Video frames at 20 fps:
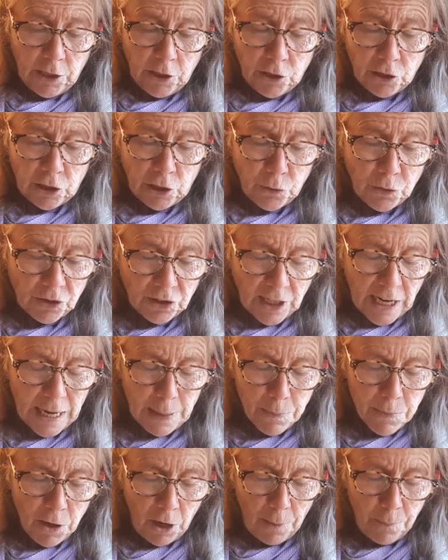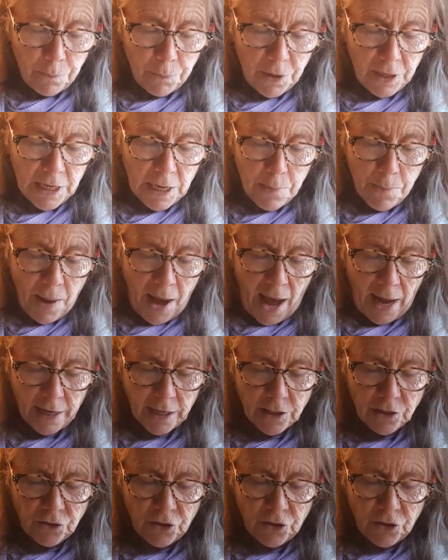She would take me on piggyback and